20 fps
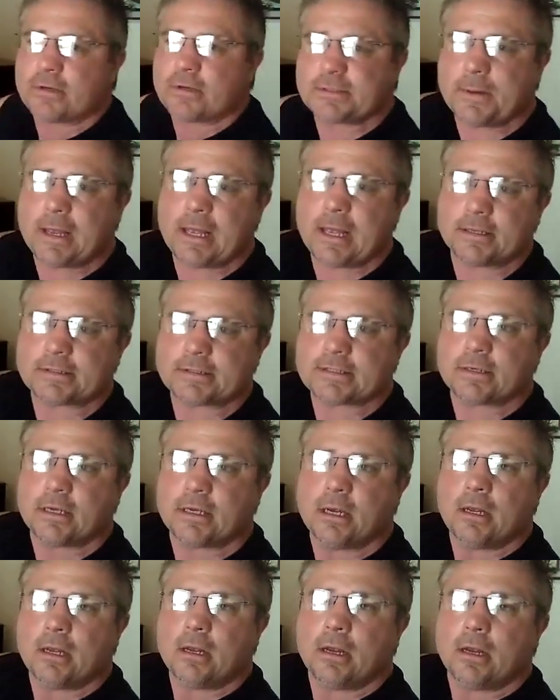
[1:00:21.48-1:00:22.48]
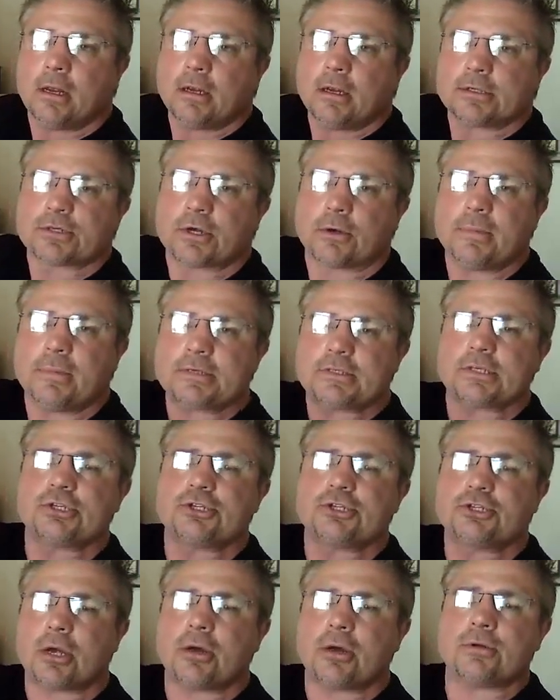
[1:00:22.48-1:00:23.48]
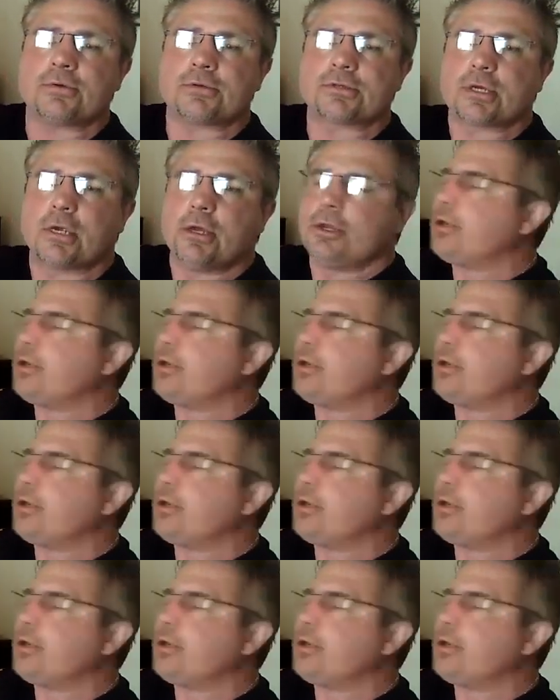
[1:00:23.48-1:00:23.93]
expense. So, Mrs. Jones,